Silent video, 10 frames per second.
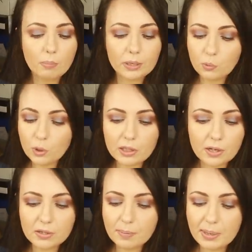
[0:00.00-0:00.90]
But what
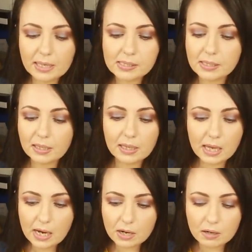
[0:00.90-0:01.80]
are they mixing
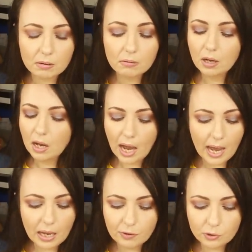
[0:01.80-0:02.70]
here?
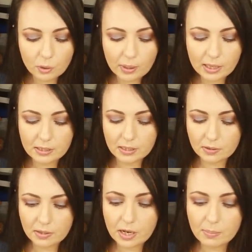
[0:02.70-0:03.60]
I have no
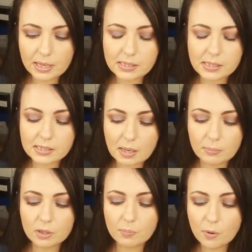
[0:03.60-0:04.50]
idea. They're mixing
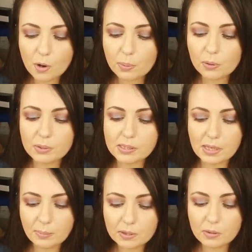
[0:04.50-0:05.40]
something purple with
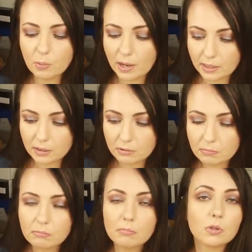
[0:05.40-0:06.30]
something white.
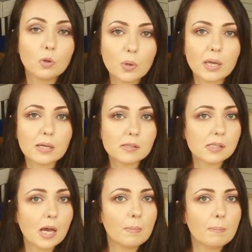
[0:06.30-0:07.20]
Okay,
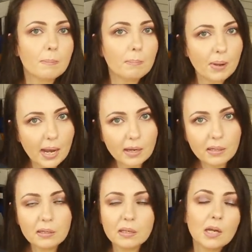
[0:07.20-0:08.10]
some
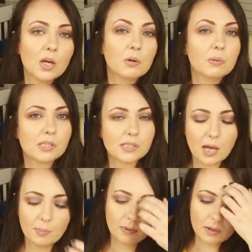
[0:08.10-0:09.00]
paint with
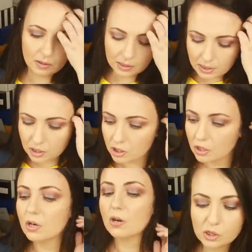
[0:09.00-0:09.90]
some conditioner.